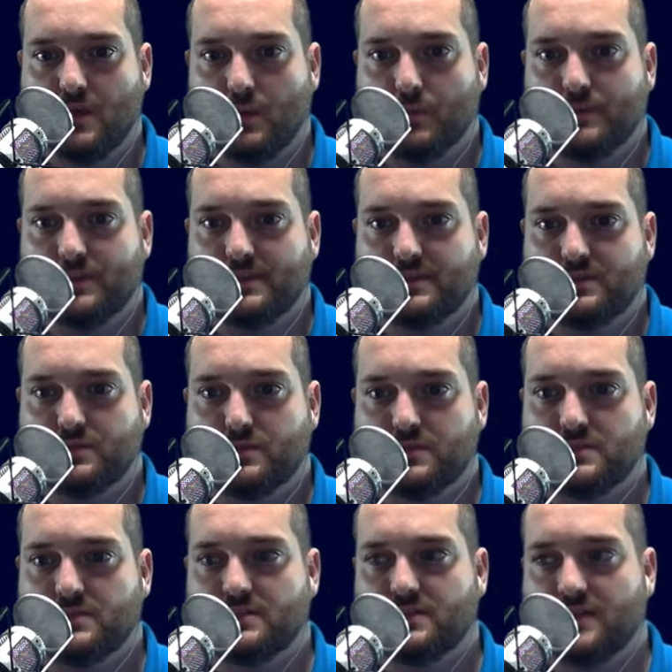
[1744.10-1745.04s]
when this
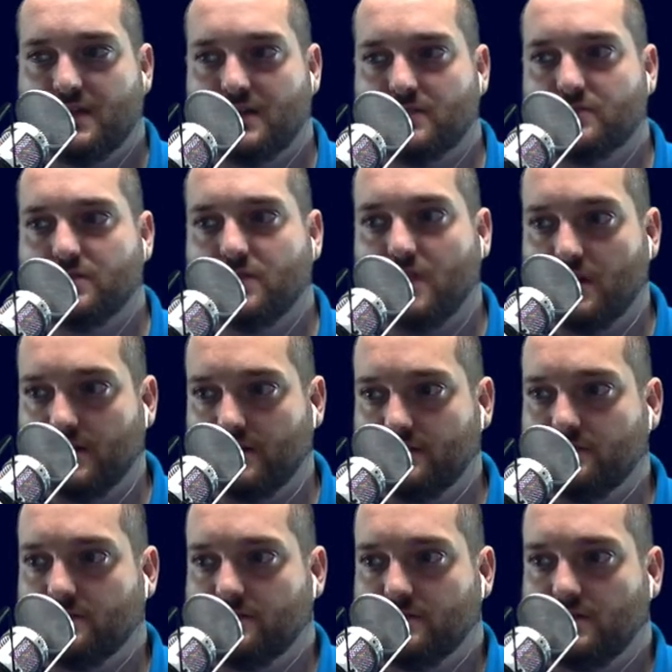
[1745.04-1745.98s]
switch is toggled
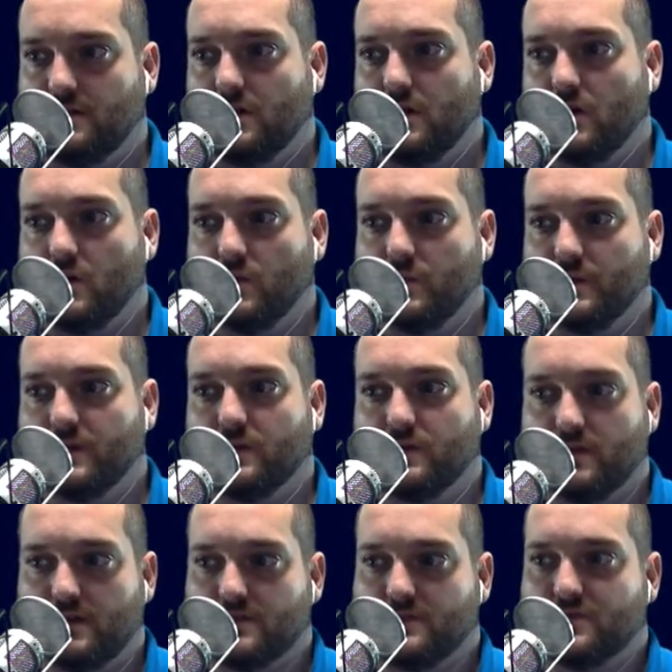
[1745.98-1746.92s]
on, open
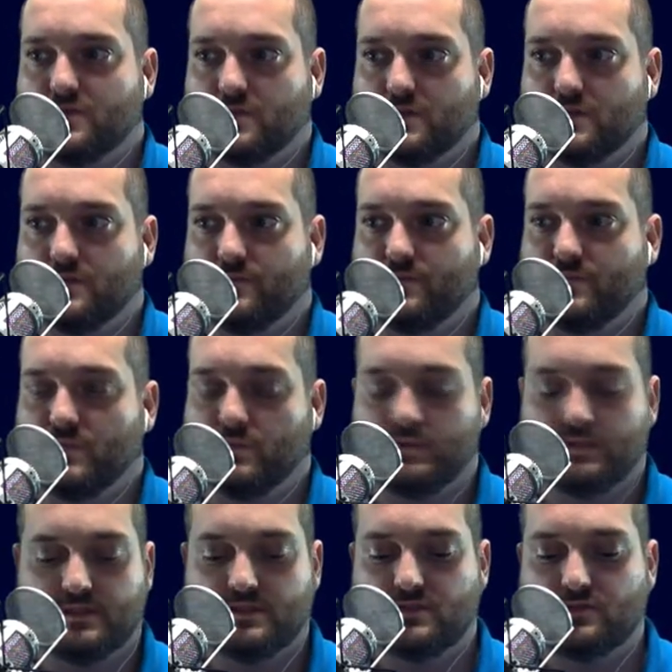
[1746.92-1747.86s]
garage door.
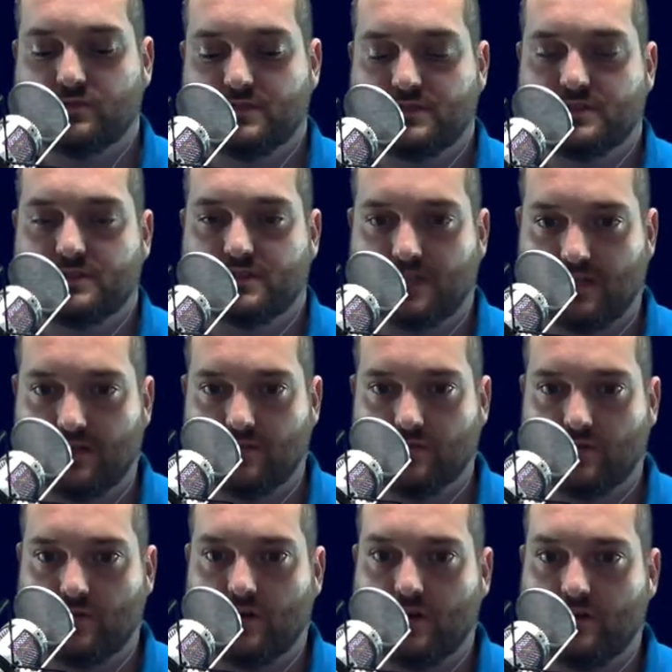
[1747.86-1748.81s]
When this switch is
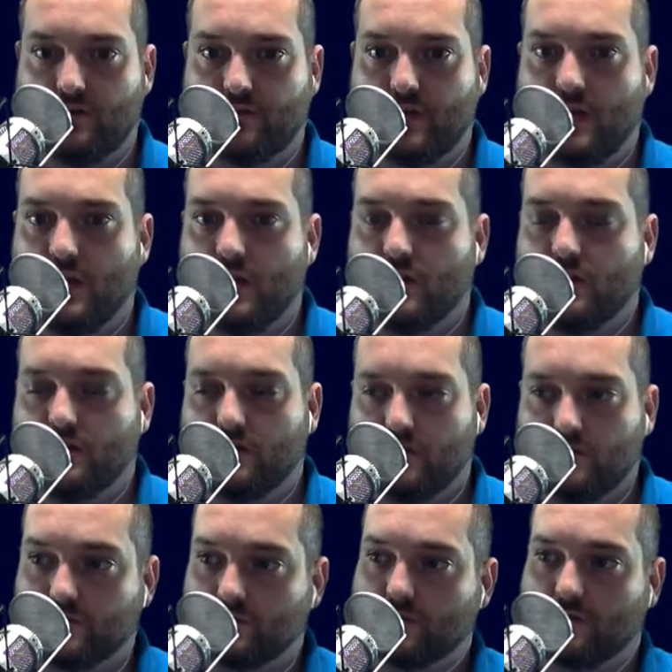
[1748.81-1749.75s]
toggled off,
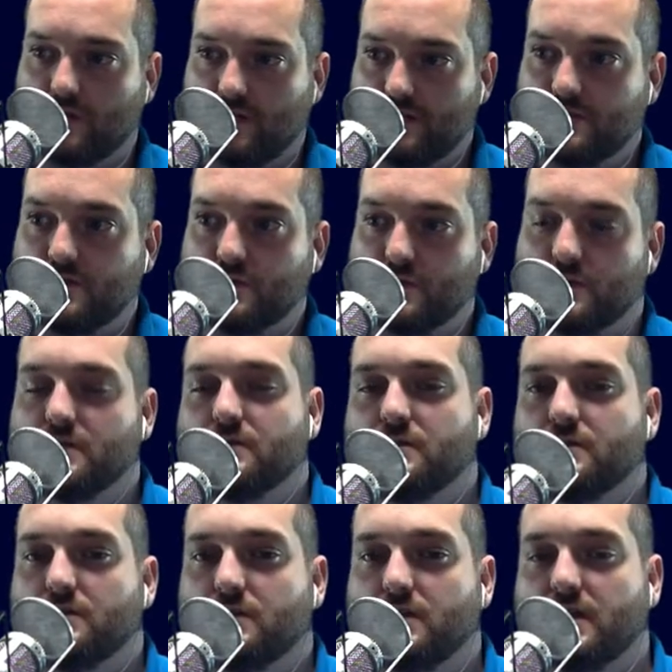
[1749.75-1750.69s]
close garage door.
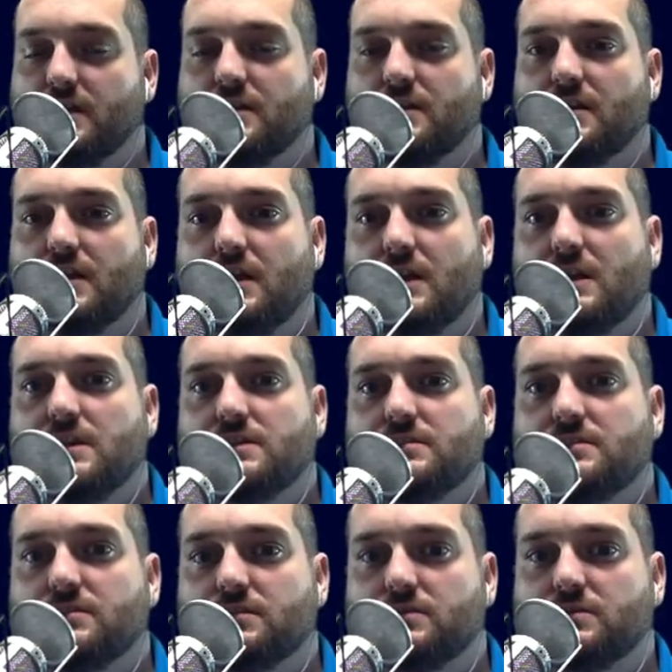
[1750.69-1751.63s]
Okay.
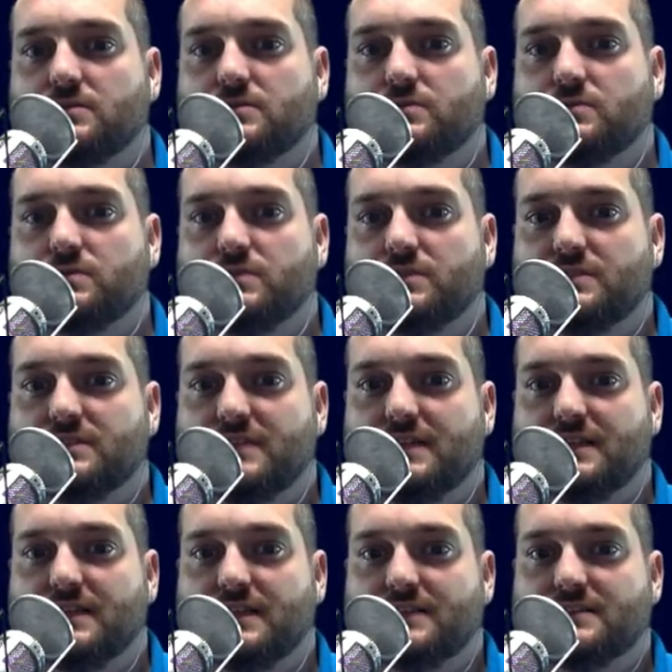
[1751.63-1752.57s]
So when you say
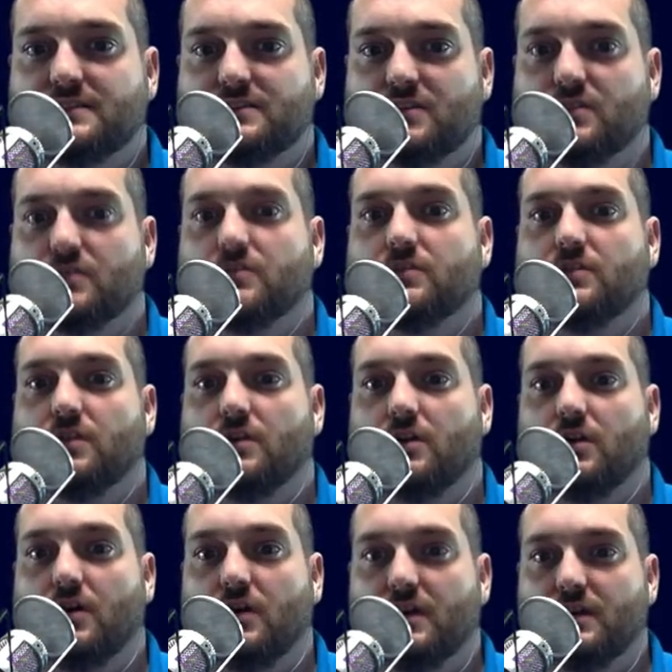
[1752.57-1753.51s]
Alexa turn
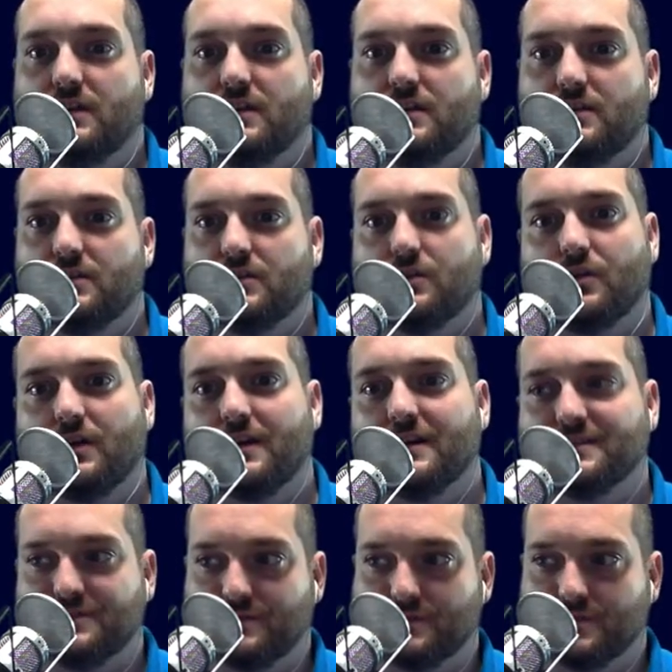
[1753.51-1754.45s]
on the
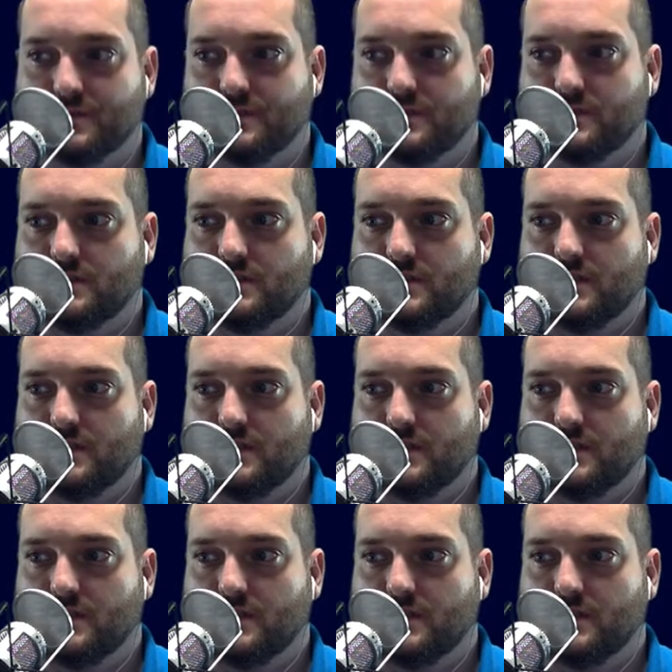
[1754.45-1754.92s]
garage door,